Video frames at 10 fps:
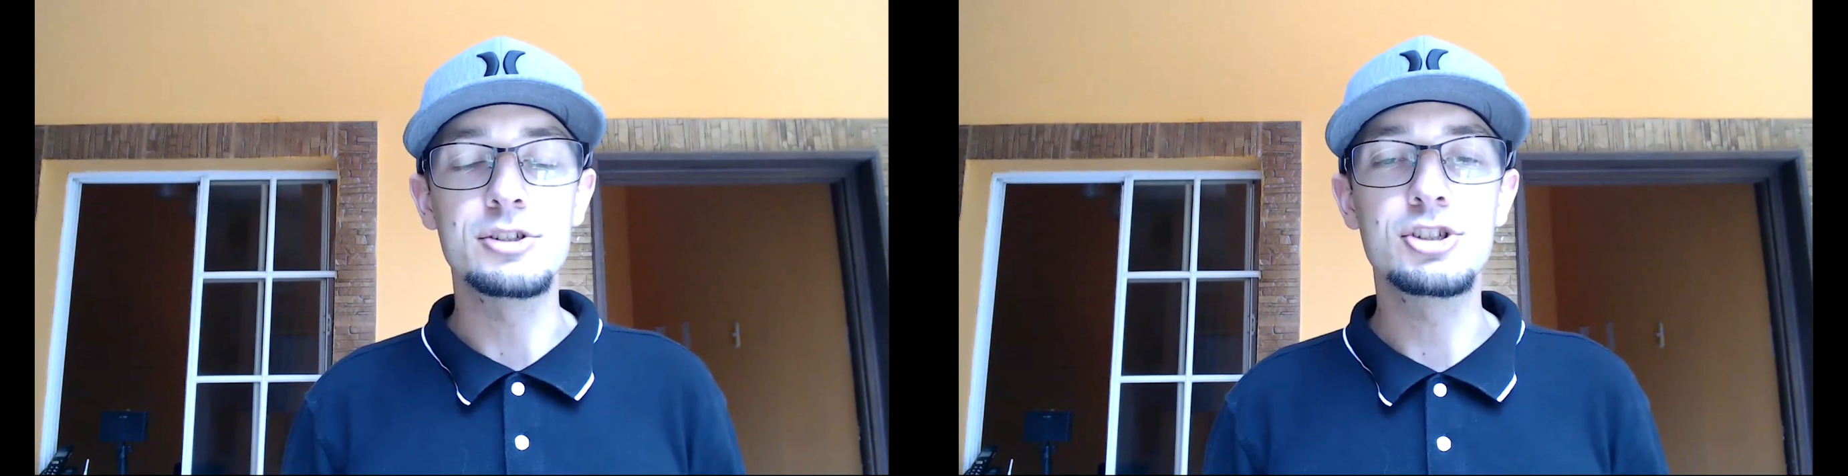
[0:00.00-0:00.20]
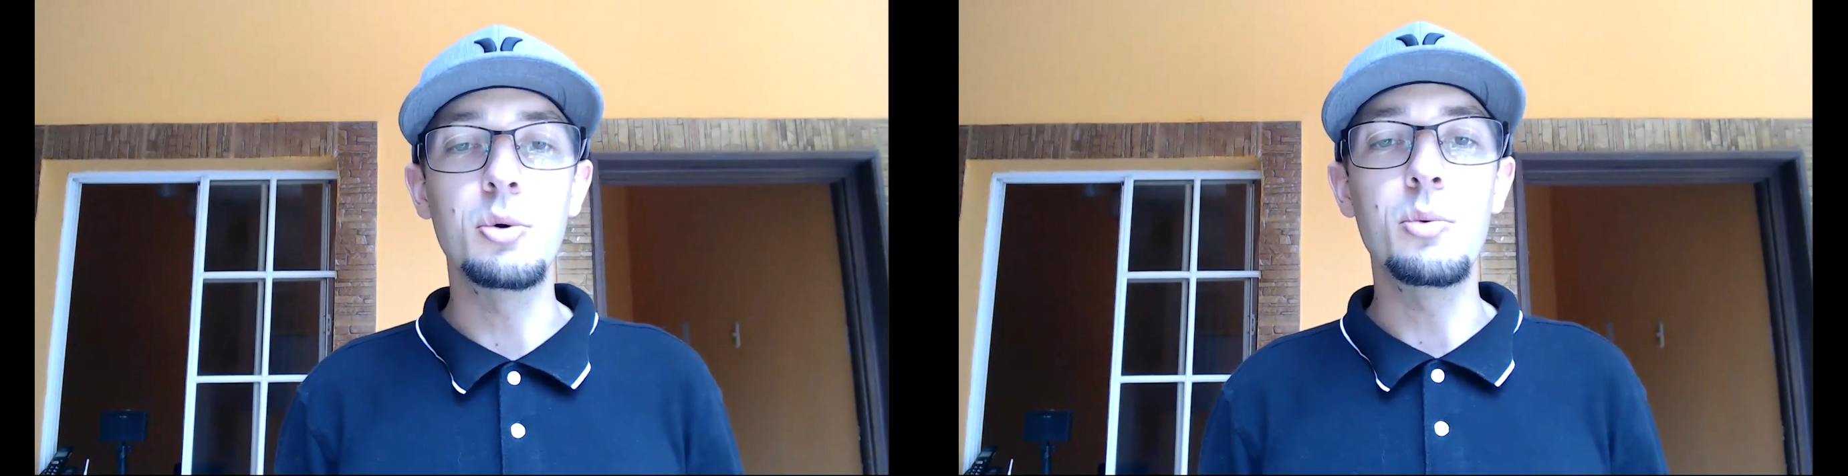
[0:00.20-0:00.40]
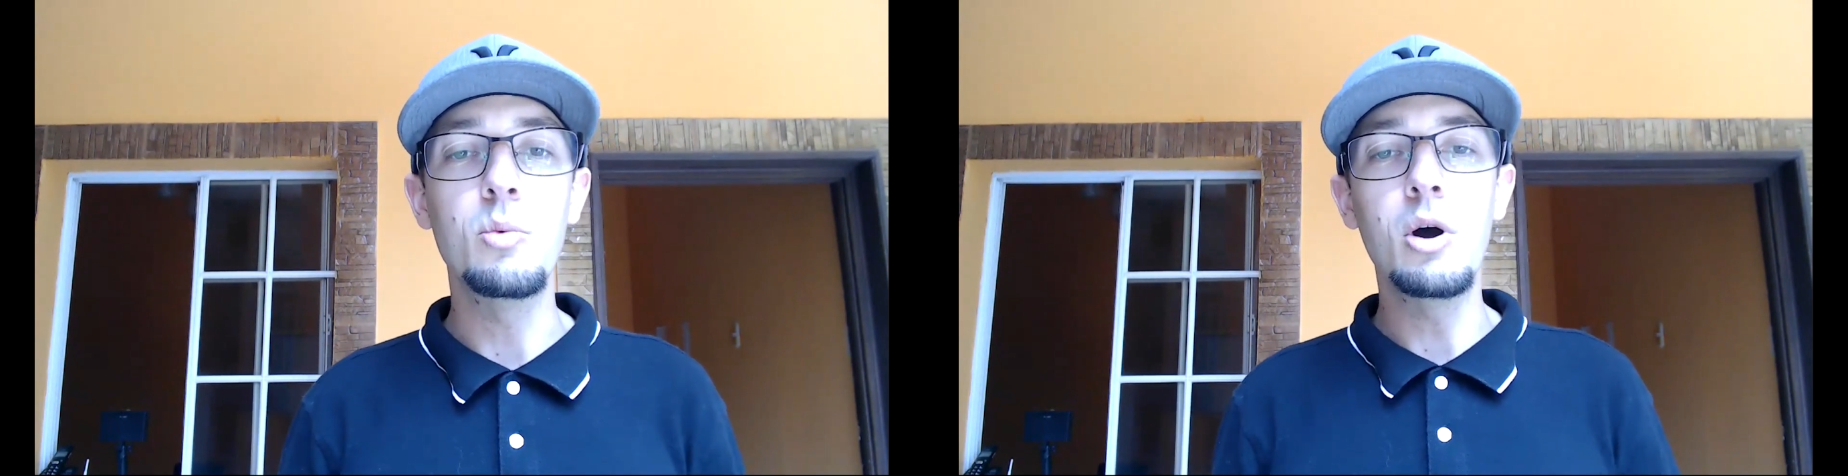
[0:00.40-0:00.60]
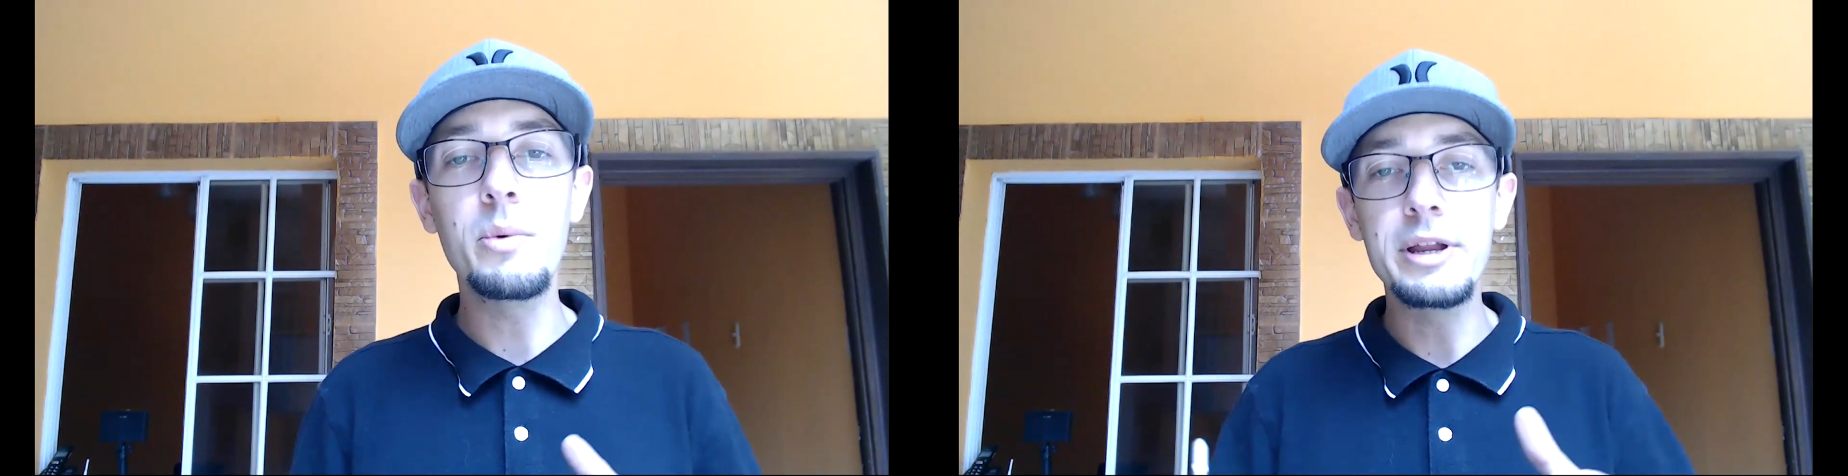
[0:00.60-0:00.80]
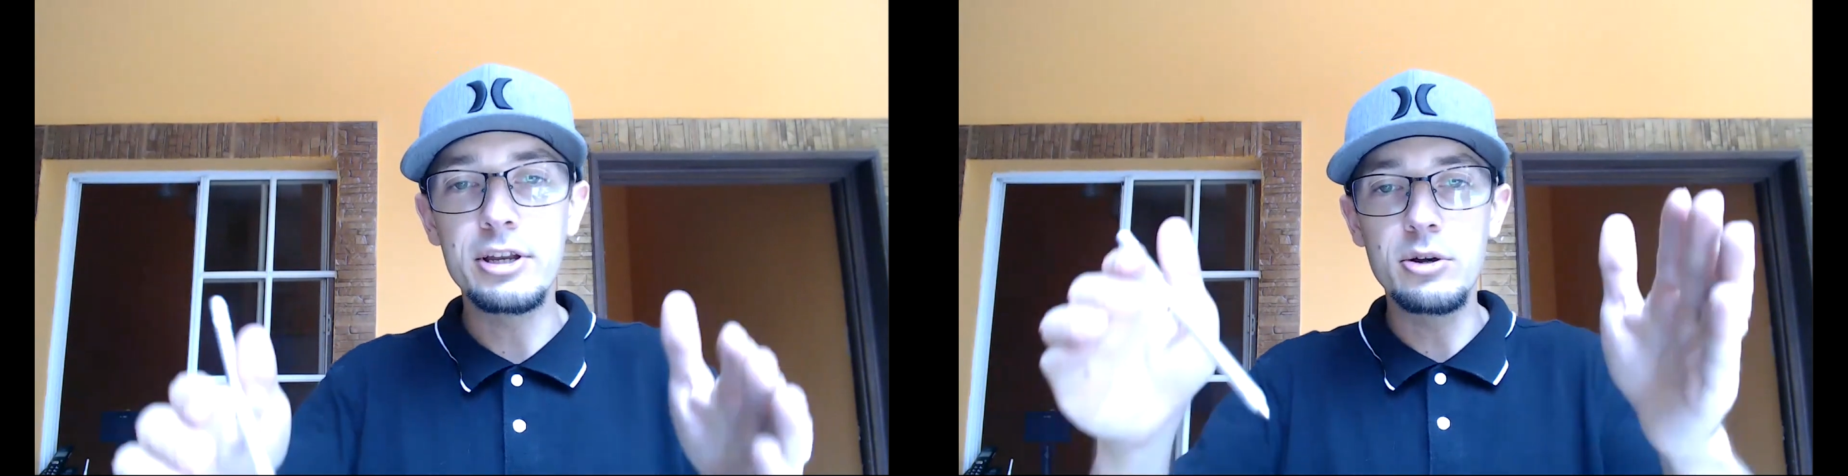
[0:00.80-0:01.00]
So what
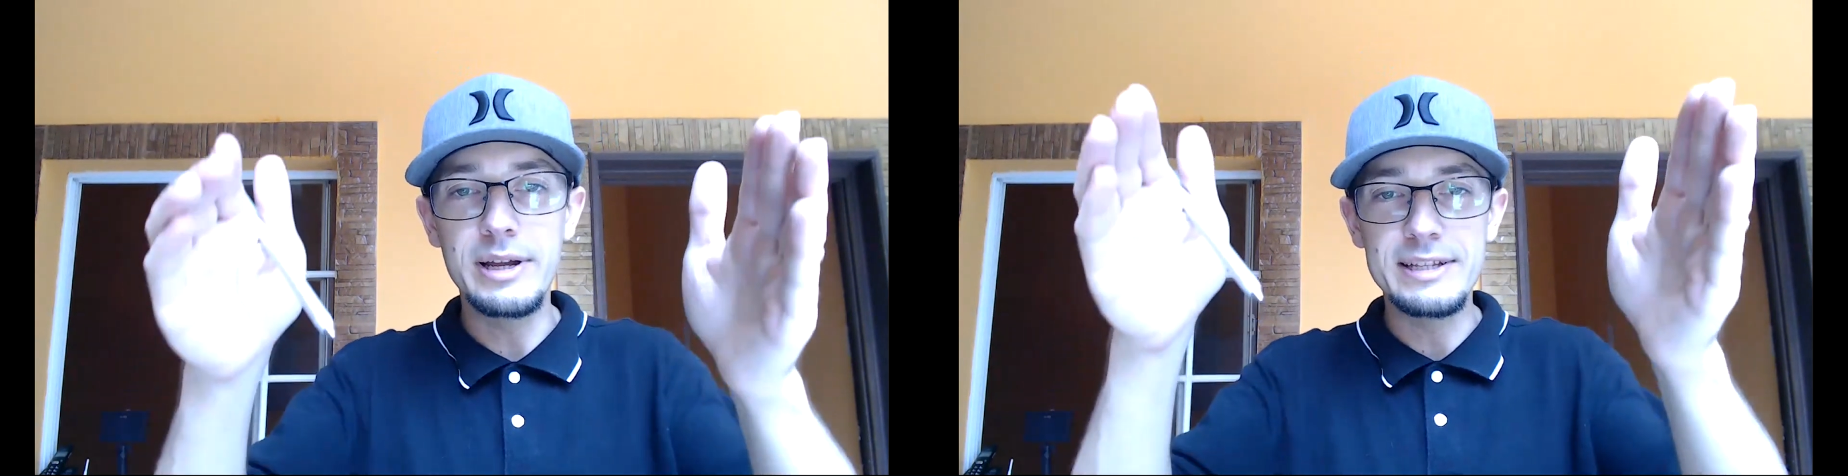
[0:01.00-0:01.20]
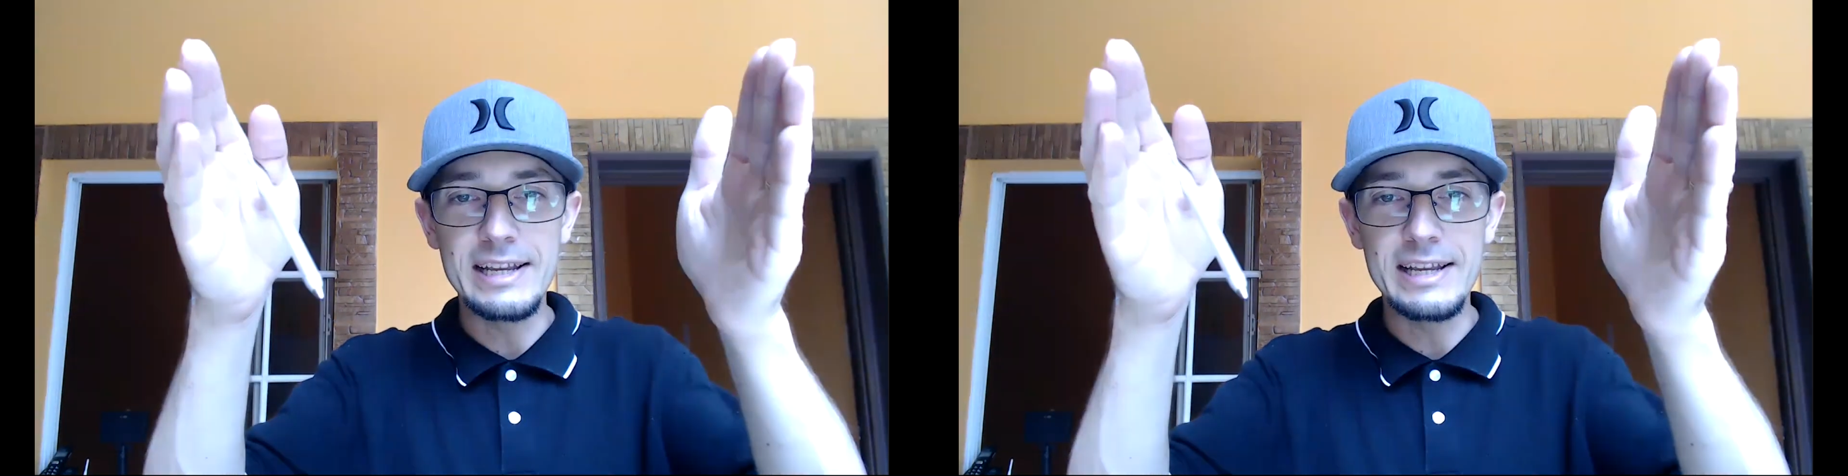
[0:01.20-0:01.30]
we do is